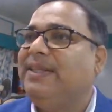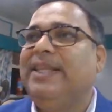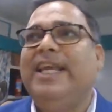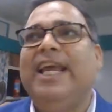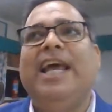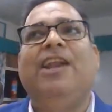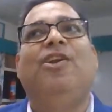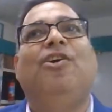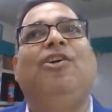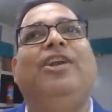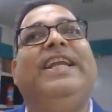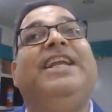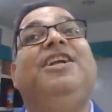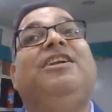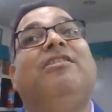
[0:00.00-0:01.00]
they are not
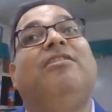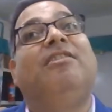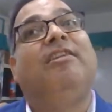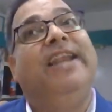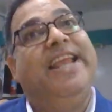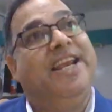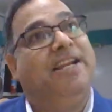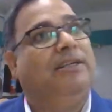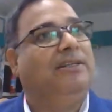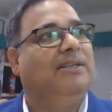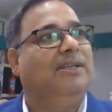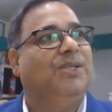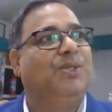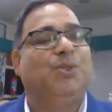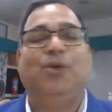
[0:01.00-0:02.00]
interlinked
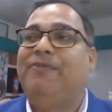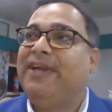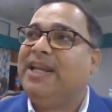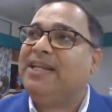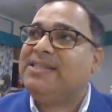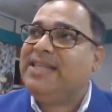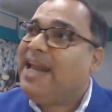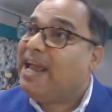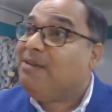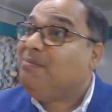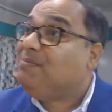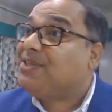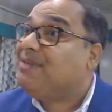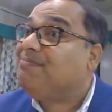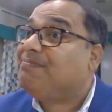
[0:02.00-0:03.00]
so far as the
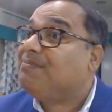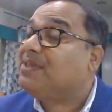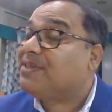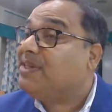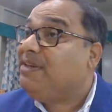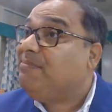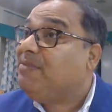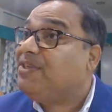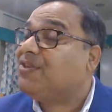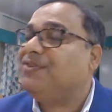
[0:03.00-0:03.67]
rhyme scheme is